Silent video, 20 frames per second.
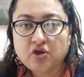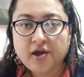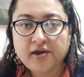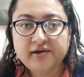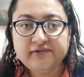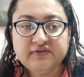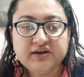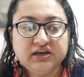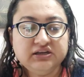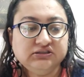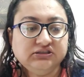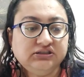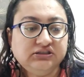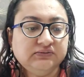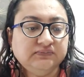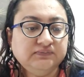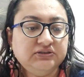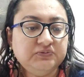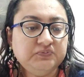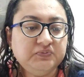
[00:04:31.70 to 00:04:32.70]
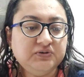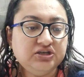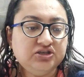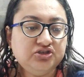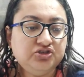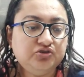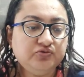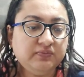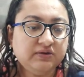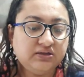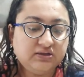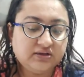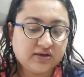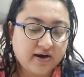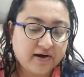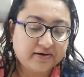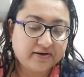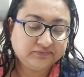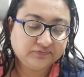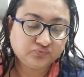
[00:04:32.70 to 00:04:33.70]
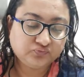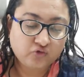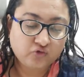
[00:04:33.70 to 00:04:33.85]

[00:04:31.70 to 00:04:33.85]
I've added some spinach to my dal,